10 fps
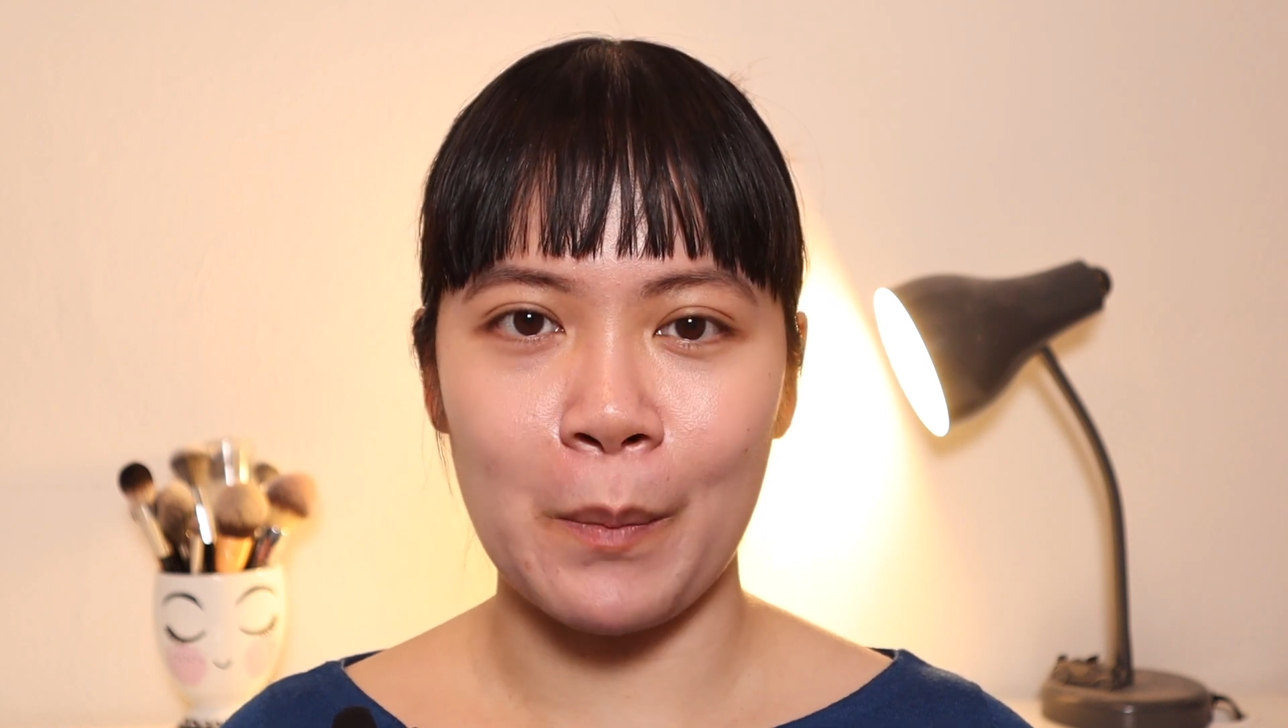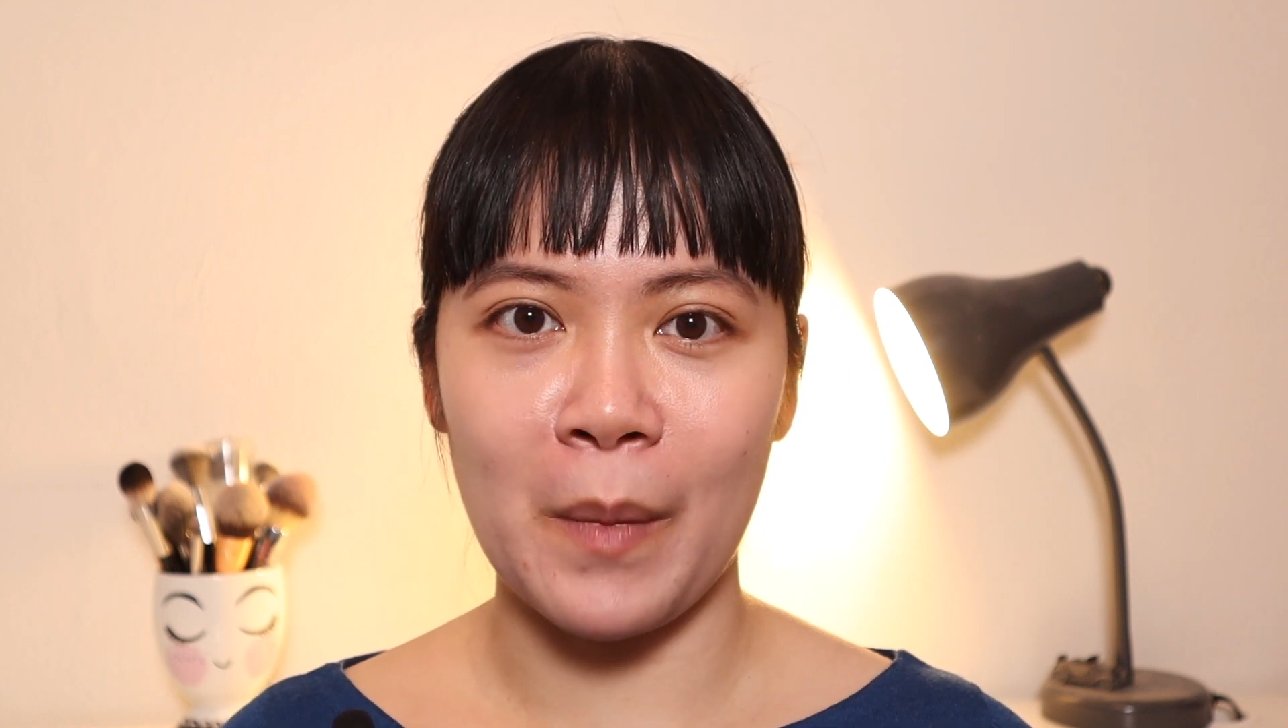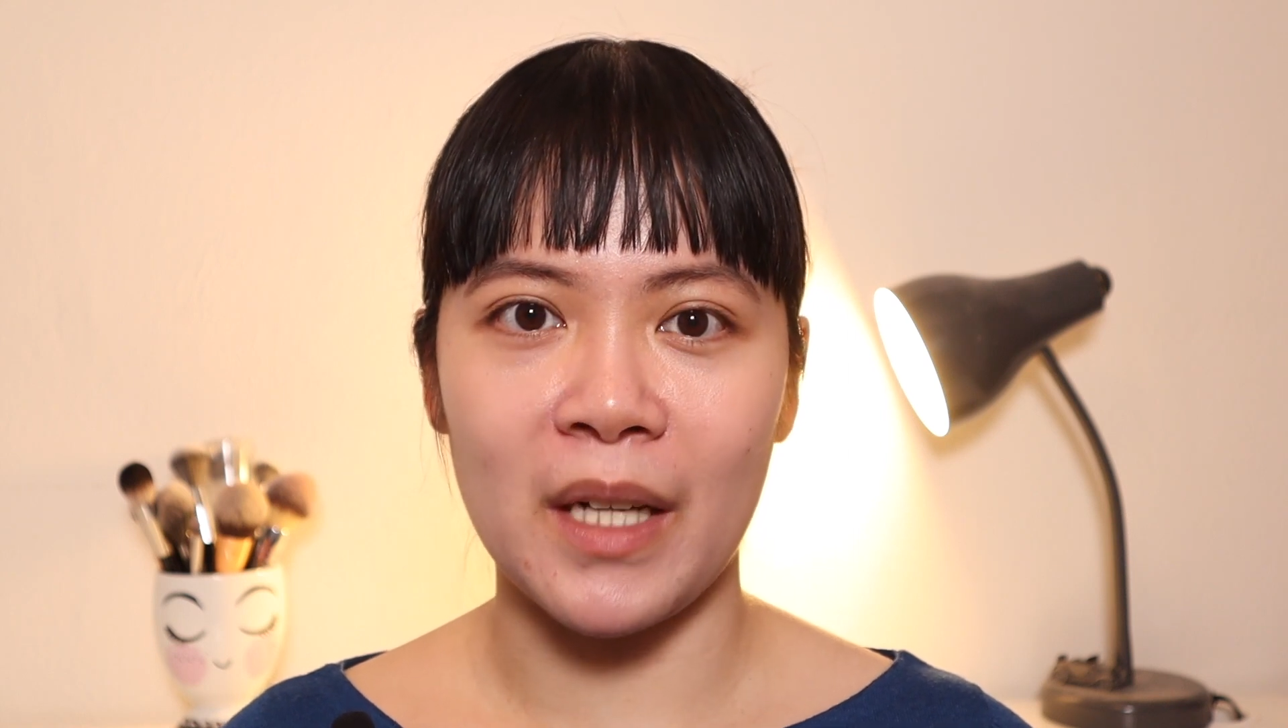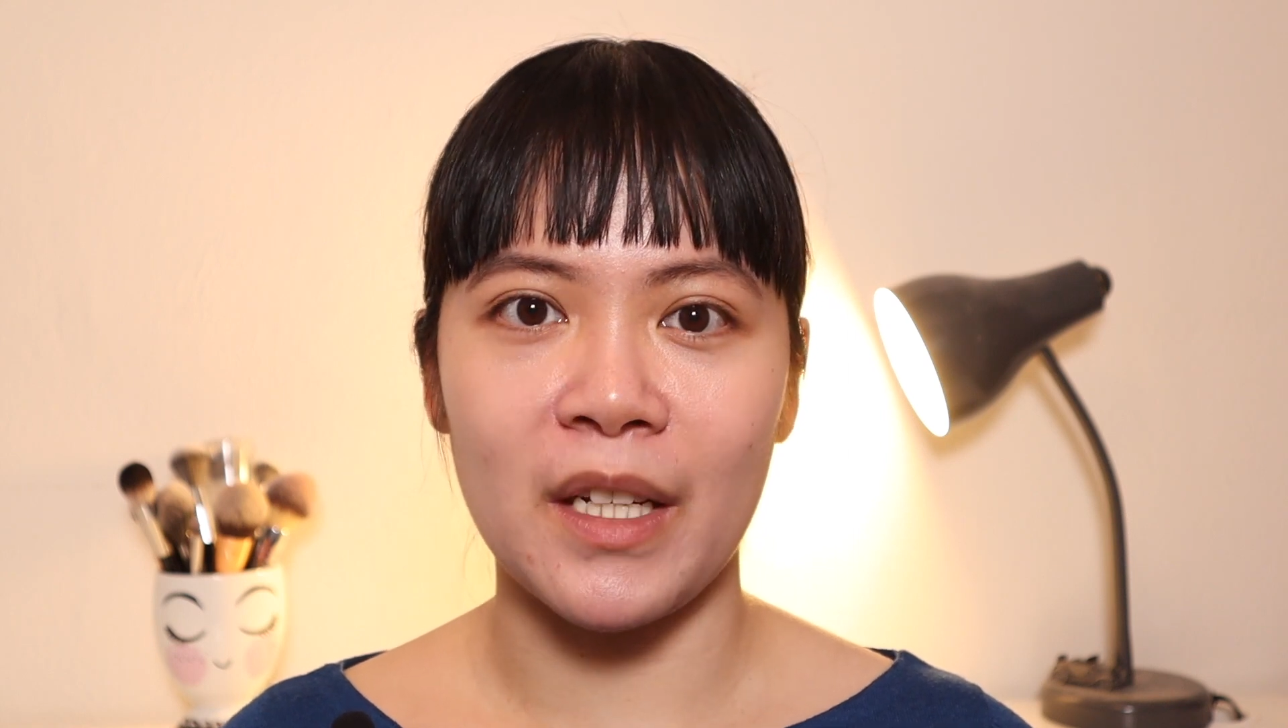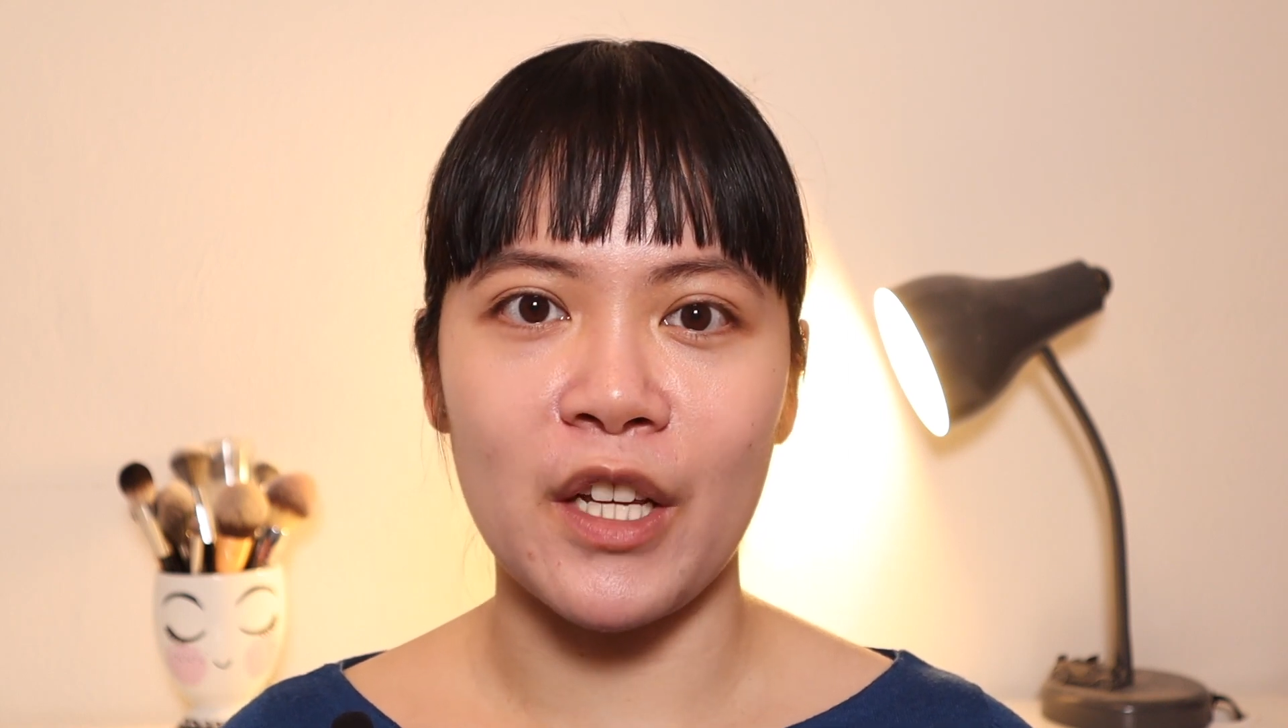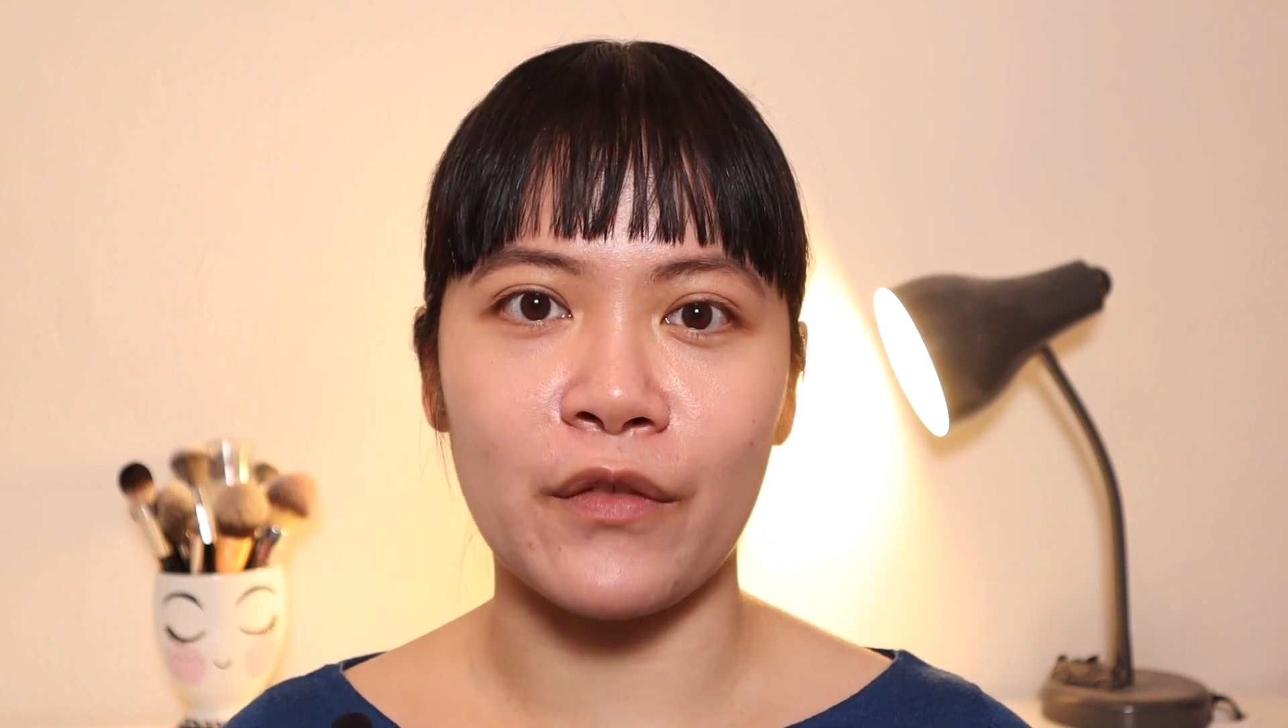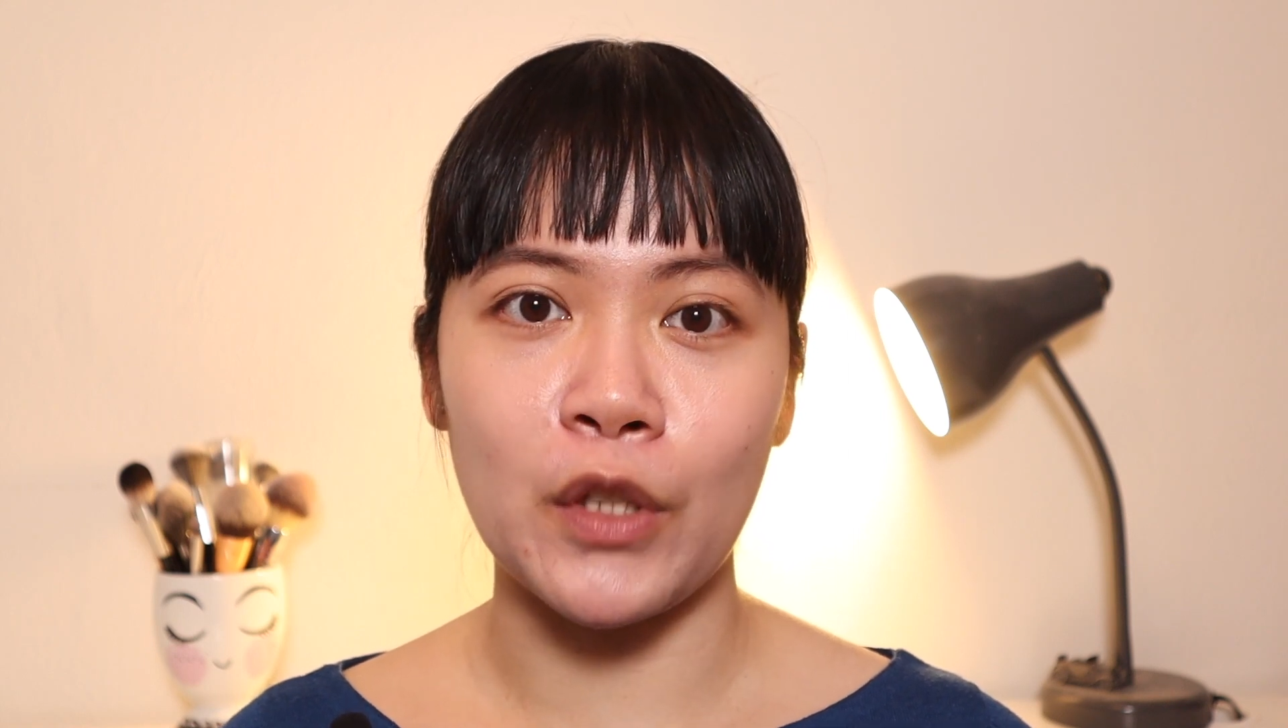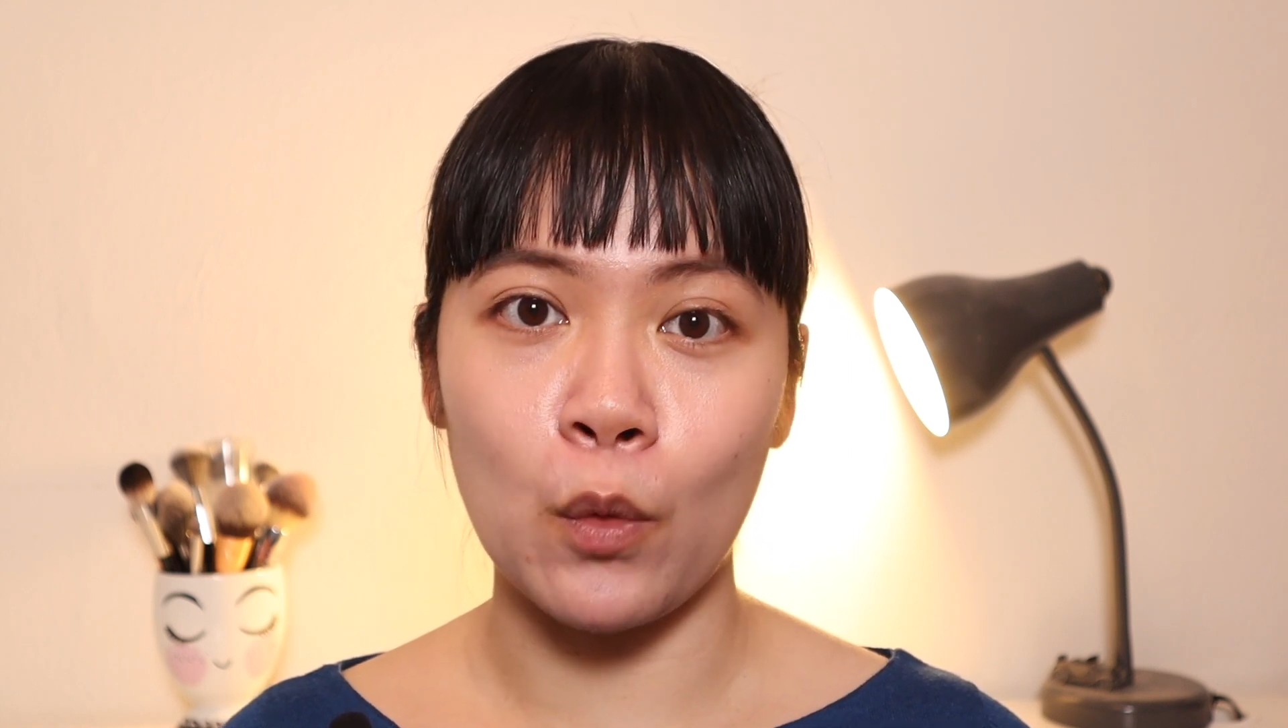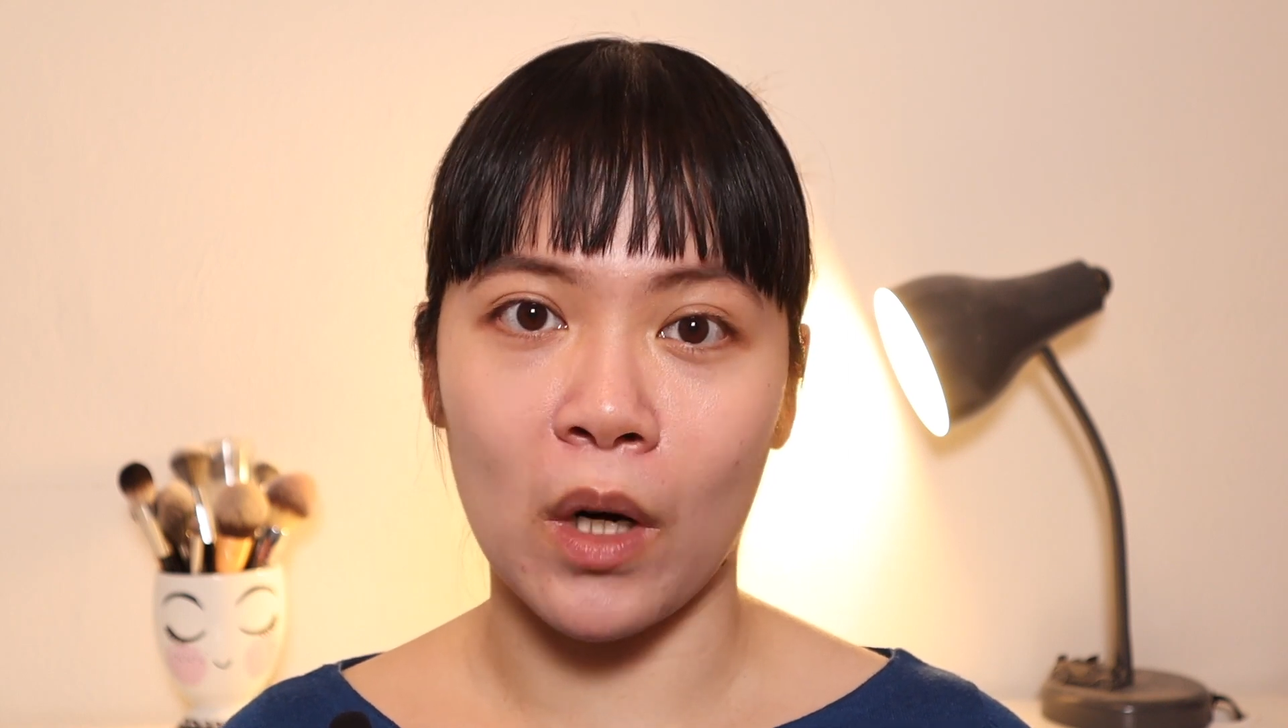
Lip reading: but if you